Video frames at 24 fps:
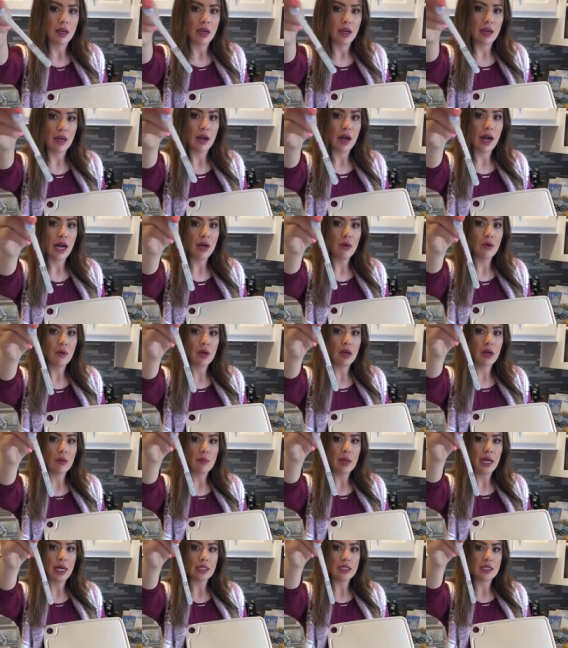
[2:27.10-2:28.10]
And I will
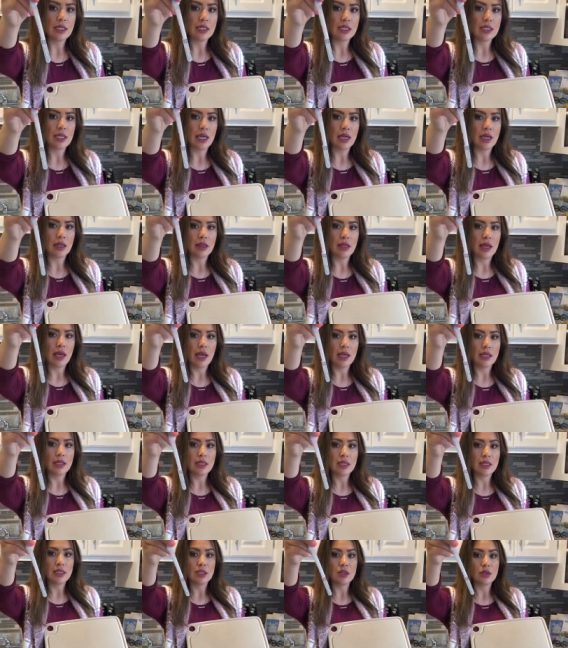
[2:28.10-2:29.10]
get back to this at the
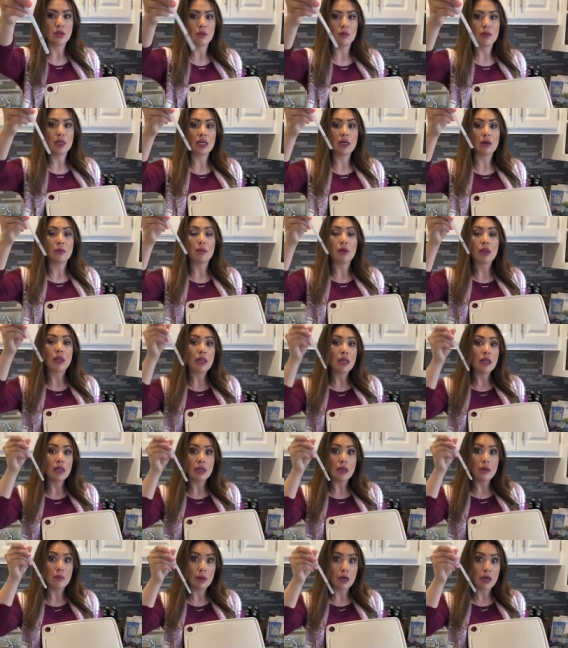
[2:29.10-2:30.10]
end because it'll be
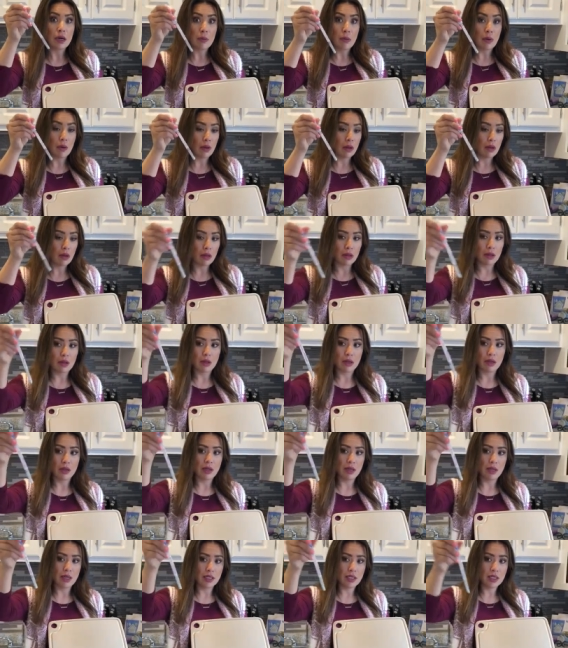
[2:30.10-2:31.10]
completely purple.
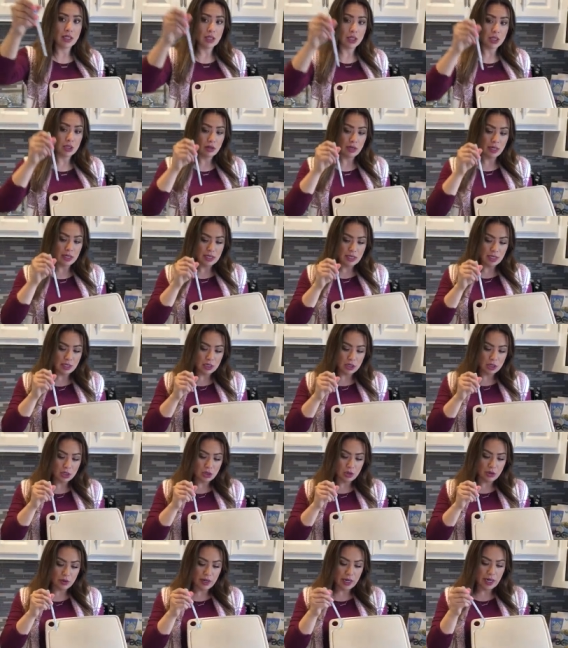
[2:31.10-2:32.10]
It's just crazy,
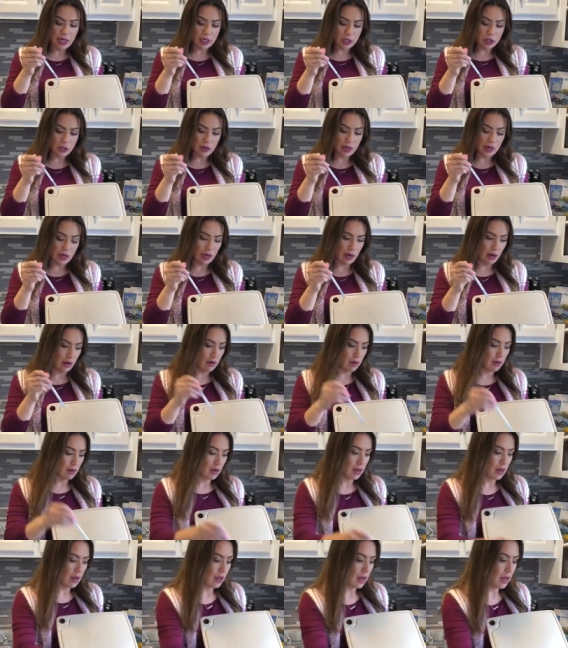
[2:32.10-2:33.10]
it's grayish right now.
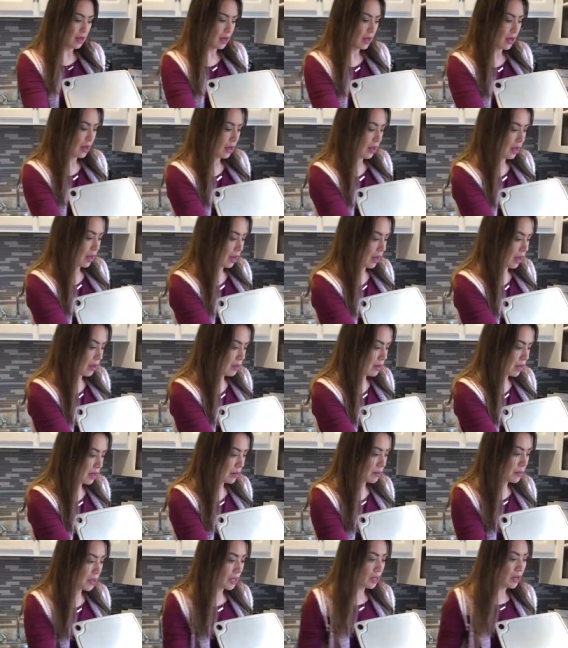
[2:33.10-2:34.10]
And then
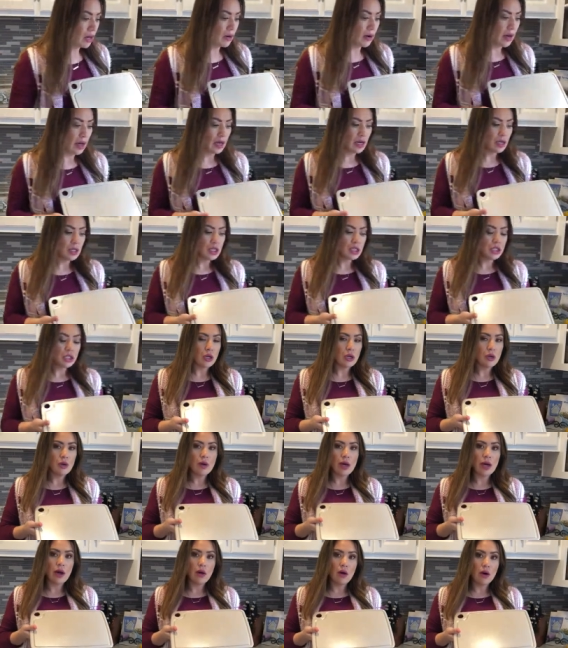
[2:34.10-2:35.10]
I'm gonna go ahead and show
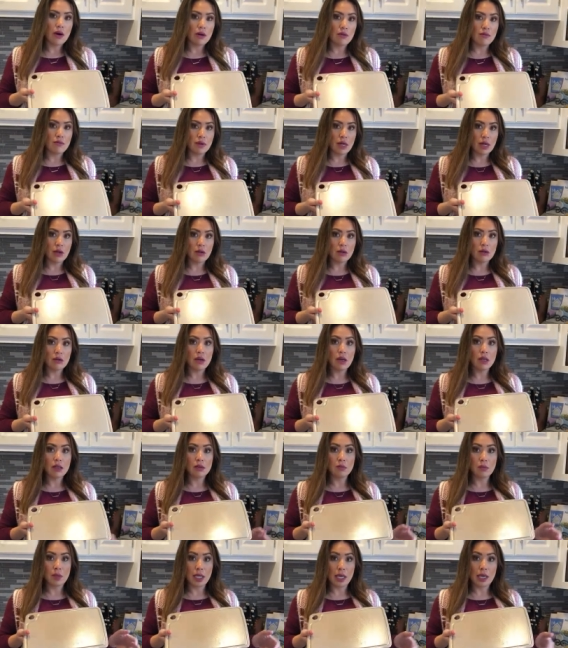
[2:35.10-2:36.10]
you how our
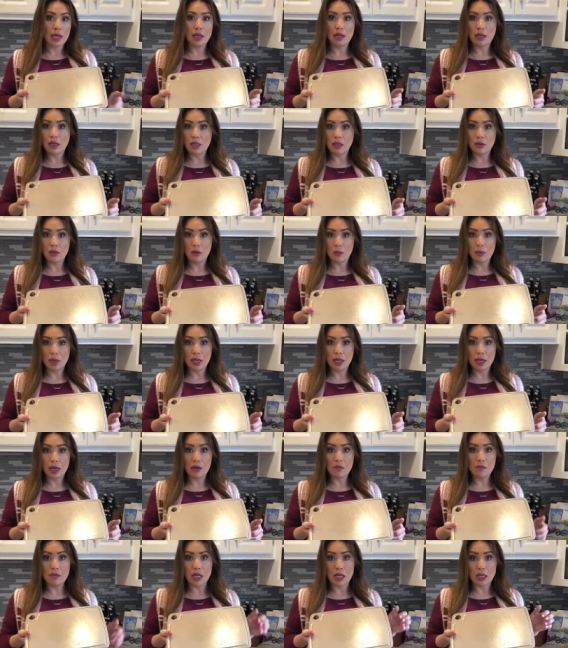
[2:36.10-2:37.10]
EnviroCloth mechanically will pick
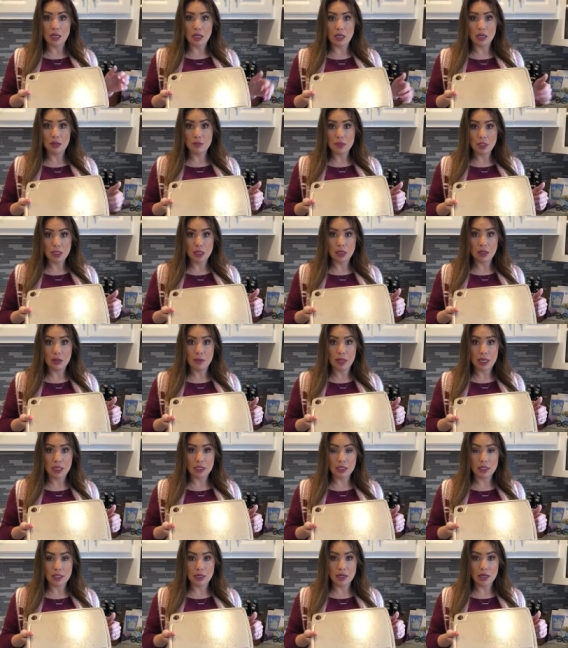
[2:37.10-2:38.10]
up 99% of the
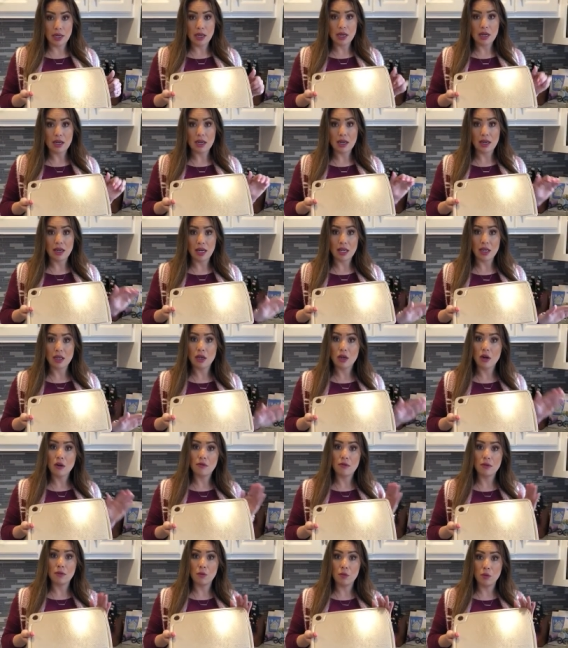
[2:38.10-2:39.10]
bacteria. And I could
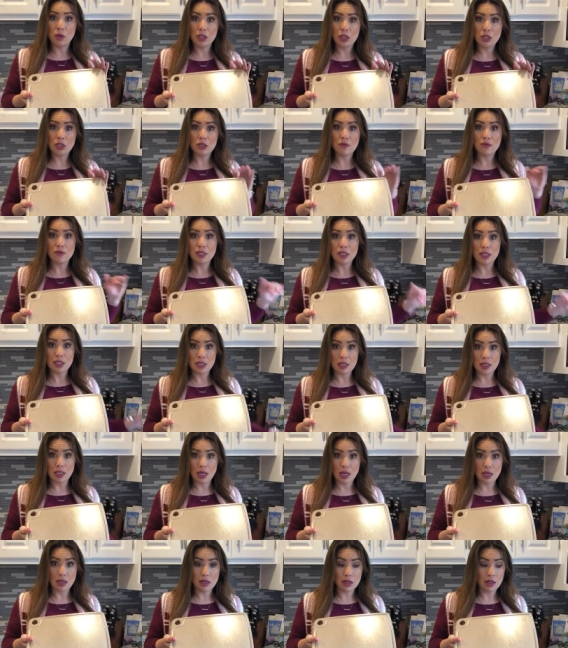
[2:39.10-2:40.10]
go from one surface to
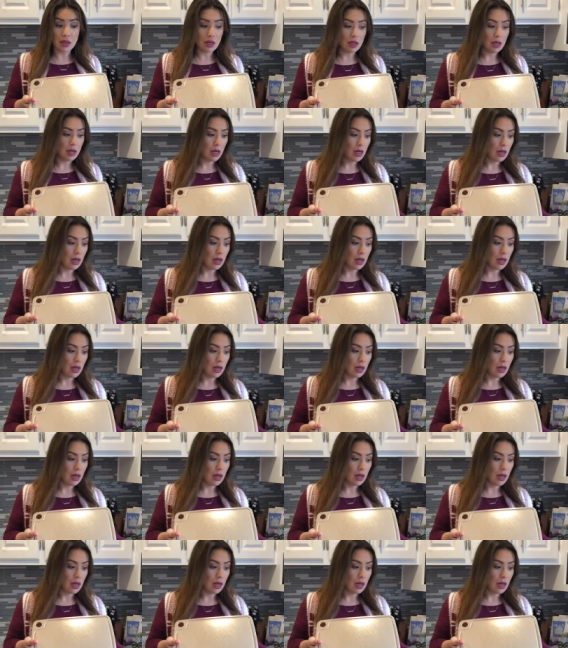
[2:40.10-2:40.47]
the other.